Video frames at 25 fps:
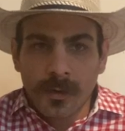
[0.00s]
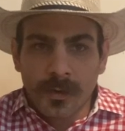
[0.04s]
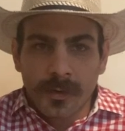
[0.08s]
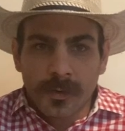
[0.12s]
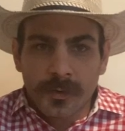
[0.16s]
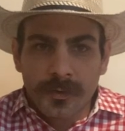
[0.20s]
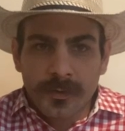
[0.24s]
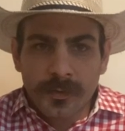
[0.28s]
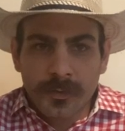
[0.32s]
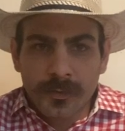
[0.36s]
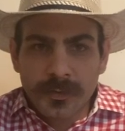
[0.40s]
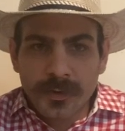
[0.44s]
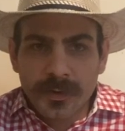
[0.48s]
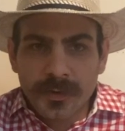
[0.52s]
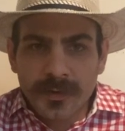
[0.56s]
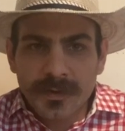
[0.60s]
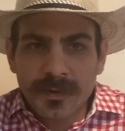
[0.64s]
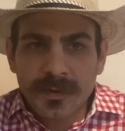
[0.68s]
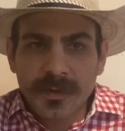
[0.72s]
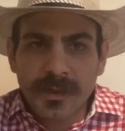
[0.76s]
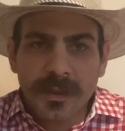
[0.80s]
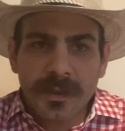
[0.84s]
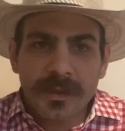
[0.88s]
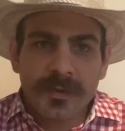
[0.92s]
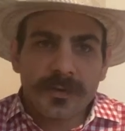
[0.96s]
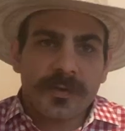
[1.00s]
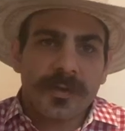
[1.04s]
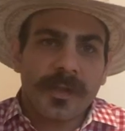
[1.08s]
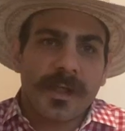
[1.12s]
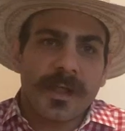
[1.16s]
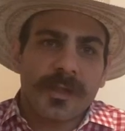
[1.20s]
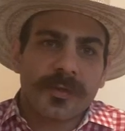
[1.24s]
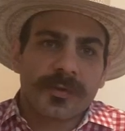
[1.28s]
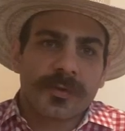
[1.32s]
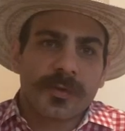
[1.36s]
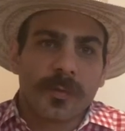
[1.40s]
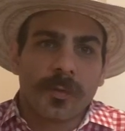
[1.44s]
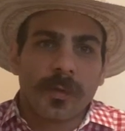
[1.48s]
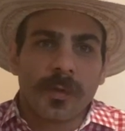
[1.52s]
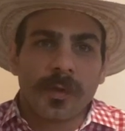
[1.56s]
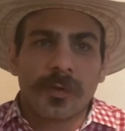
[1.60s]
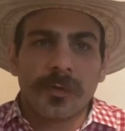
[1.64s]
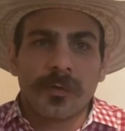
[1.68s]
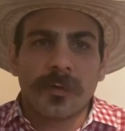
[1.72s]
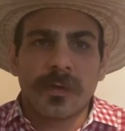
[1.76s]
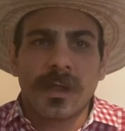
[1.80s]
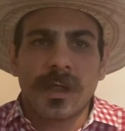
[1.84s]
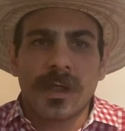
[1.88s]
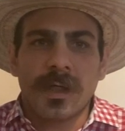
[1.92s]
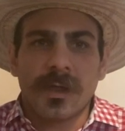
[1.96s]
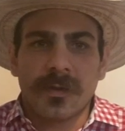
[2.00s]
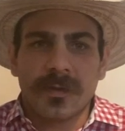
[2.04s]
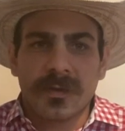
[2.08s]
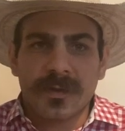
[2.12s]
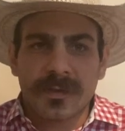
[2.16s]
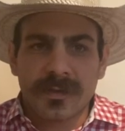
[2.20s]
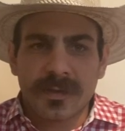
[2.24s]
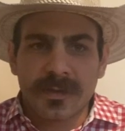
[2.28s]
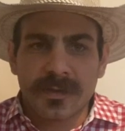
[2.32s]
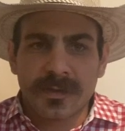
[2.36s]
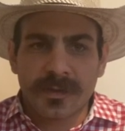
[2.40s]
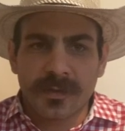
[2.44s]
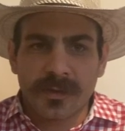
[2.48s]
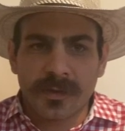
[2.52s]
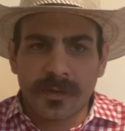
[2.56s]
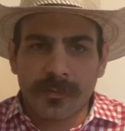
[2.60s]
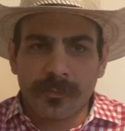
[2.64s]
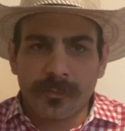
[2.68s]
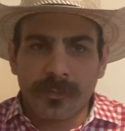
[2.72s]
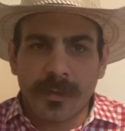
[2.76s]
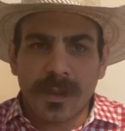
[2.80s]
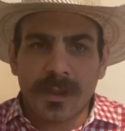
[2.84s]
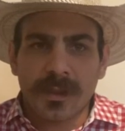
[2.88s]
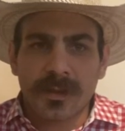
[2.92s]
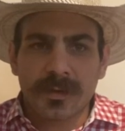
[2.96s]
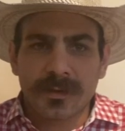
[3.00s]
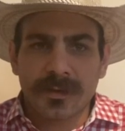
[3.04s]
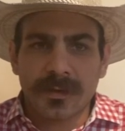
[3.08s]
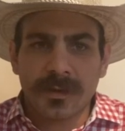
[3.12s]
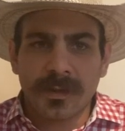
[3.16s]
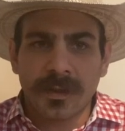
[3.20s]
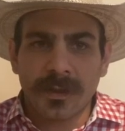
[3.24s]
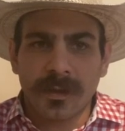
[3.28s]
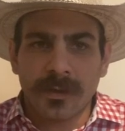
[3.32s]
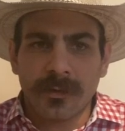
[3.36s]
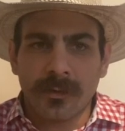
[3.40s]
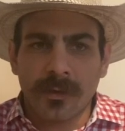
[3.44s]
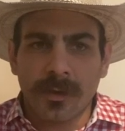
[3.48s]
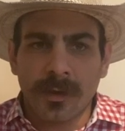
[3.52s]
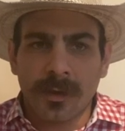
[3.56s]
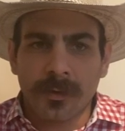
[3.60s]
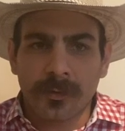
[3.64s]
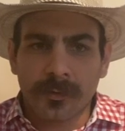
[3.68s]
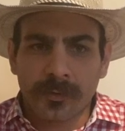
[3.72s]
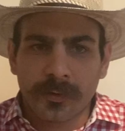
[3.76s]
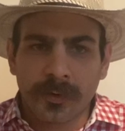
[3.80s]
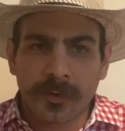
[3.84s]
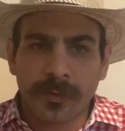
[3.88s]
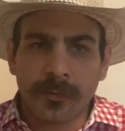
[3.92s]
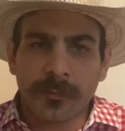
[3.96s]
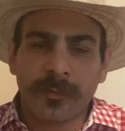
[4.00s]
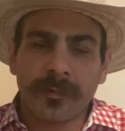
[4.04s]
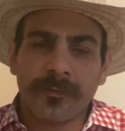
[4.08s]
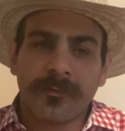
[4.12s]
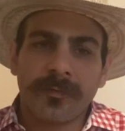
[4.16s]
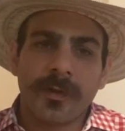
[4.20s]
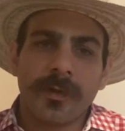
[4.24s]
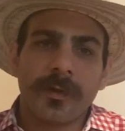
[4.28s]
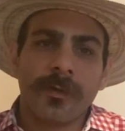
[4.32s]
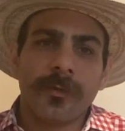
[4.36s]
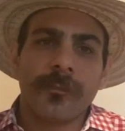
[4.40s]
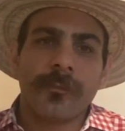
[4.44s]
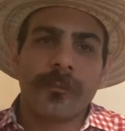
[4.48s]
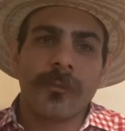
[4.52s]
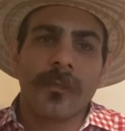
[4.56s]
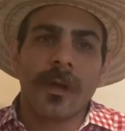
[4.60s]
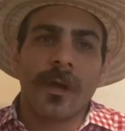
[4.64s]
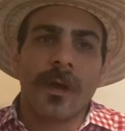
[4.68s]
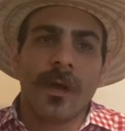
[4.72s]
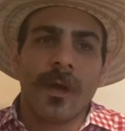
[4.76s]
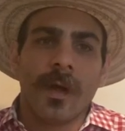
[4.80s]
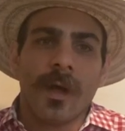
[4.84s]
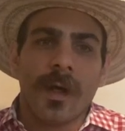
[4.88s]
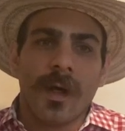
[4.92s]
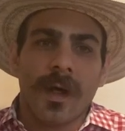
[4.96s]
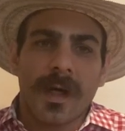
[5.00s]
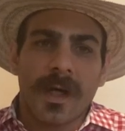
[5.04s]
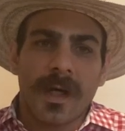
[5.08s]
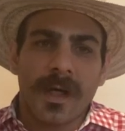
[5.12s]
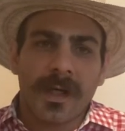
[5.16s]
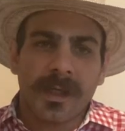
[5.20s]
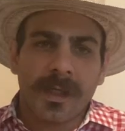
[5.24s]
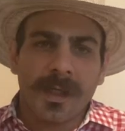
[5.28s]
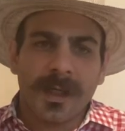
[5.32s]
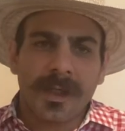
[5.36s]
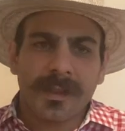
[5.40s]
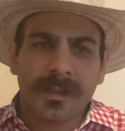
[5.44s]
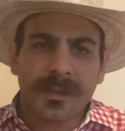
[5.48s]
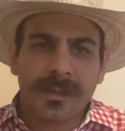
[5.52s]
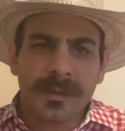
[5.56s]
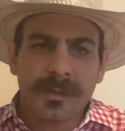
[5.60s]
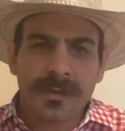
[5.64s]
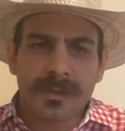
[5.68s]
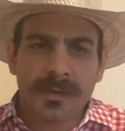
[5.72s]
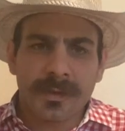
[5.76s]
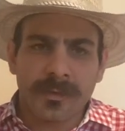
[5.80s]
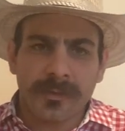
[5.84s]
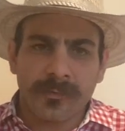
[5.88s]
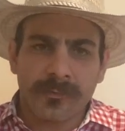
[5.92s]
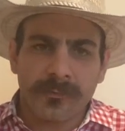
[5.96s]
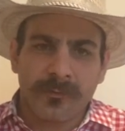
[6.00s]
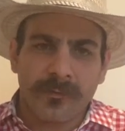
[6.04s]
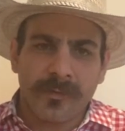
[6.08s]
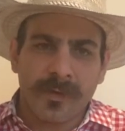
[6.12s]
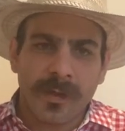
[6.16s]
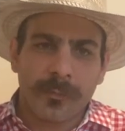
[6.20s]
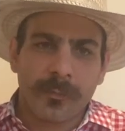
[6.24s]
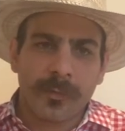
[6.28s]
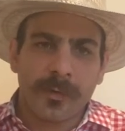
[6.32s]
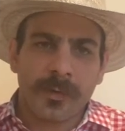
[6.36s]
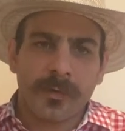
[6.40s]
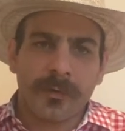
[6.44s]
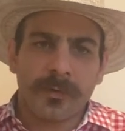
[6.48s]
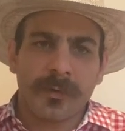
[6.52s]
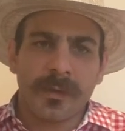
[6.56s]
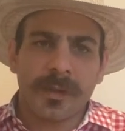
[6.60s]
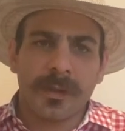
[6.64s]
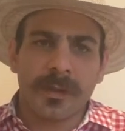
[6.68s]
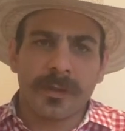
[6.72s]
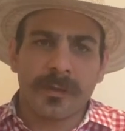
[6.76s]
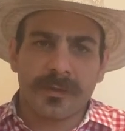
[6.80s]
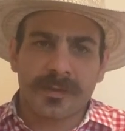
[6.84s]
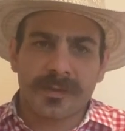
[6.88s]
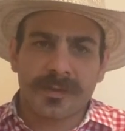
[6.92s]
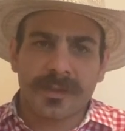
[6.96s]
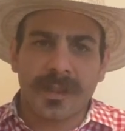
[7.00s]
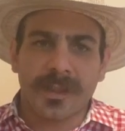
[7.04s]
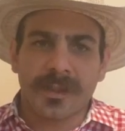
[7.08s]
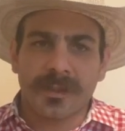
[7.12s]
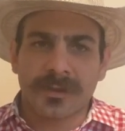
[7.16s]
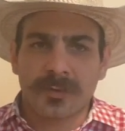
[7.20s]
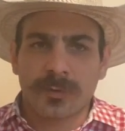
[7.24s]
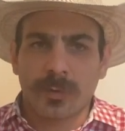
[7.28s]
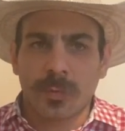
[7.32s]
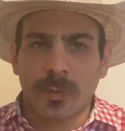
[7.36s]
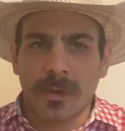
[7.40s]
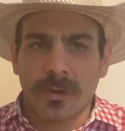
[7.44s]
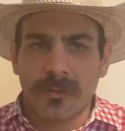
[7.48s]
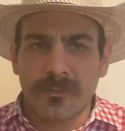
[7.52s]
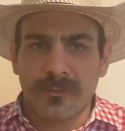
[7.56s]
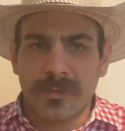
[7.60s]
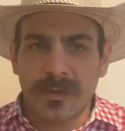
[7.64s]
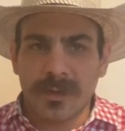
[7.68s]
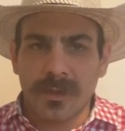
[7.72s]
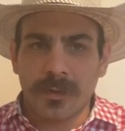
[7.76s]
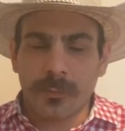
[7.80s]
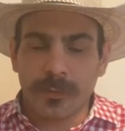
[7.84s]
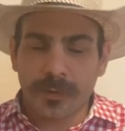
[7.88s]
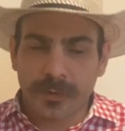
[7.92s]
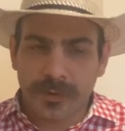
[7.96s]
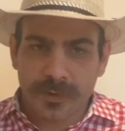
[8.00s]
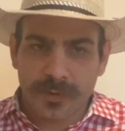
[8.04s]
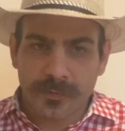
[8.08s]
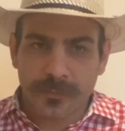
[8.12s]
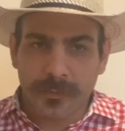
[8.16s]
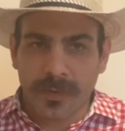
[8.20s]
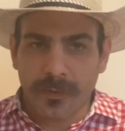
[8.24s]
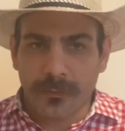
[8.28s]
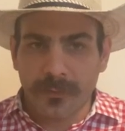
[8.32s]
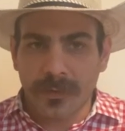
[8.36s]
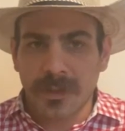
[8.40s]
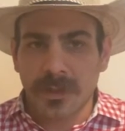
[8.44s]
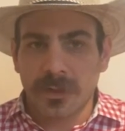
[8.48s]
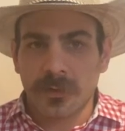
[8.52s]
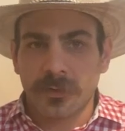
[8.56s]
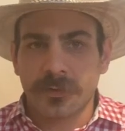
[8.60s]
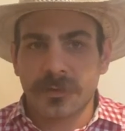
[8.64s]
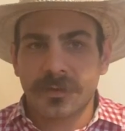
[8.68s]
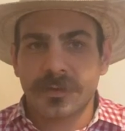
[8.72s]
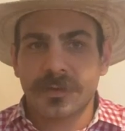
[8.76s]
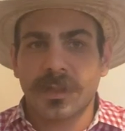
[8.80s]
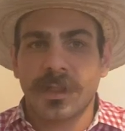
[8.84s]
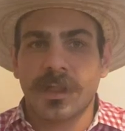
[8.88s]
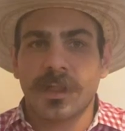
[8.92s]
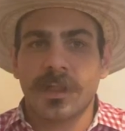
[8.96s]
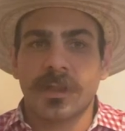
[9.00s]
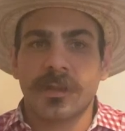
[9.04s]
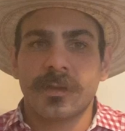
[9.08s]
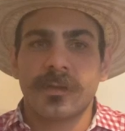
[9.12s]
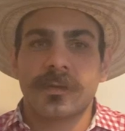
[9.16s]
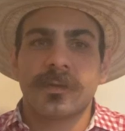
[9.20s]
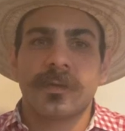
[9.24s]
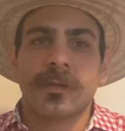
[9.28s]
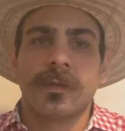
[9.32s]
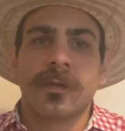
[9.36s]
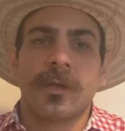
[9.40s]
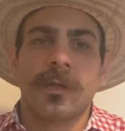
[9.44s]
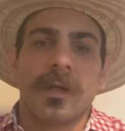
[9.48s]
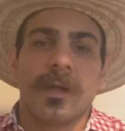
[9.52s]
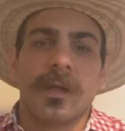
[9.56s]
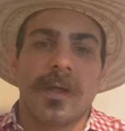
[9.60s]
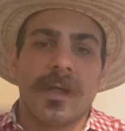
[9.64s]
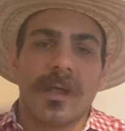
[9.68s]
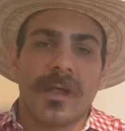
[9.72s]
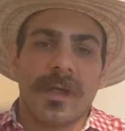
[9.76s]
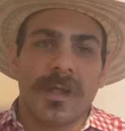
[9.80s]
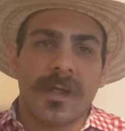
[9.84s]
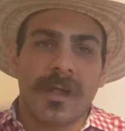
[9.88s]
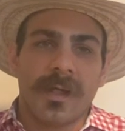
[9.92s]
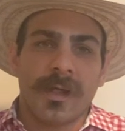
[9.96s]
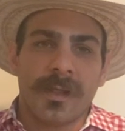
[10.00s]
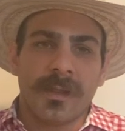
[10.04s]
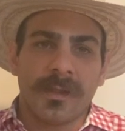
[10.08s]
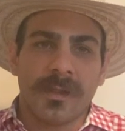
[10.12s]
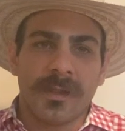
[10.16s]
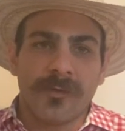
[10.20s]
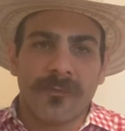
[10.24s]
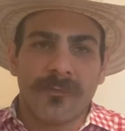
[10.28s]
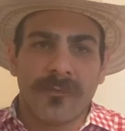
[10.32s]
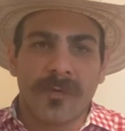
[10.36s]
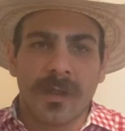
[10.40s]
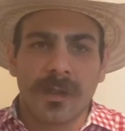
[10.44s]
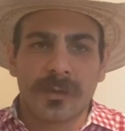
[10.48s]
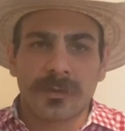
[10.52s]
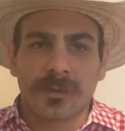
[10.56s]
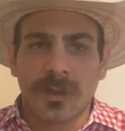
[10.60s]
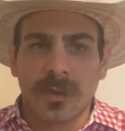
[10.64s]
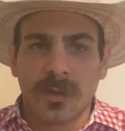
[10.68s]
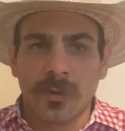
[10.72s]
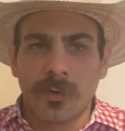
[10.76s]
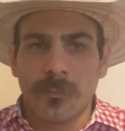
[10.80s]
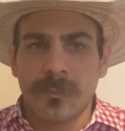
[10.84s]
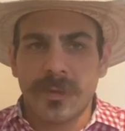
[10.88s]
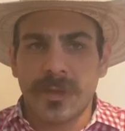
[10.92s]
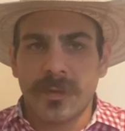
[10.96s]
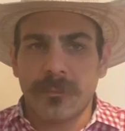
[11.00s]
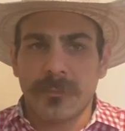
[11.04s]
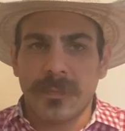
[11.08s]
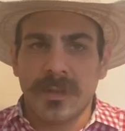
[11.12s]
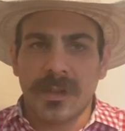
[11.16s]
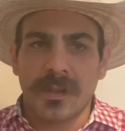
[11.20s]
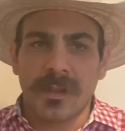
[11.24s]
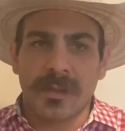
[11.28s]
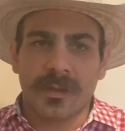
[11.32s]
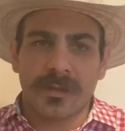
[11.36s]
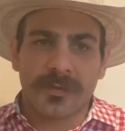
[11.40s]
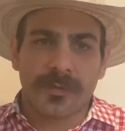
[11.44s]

So just in case you guys are wondering how this is an unboxing and long-term review, I got these in February in a size 12D, which is my regular size, and they felt a little bit big.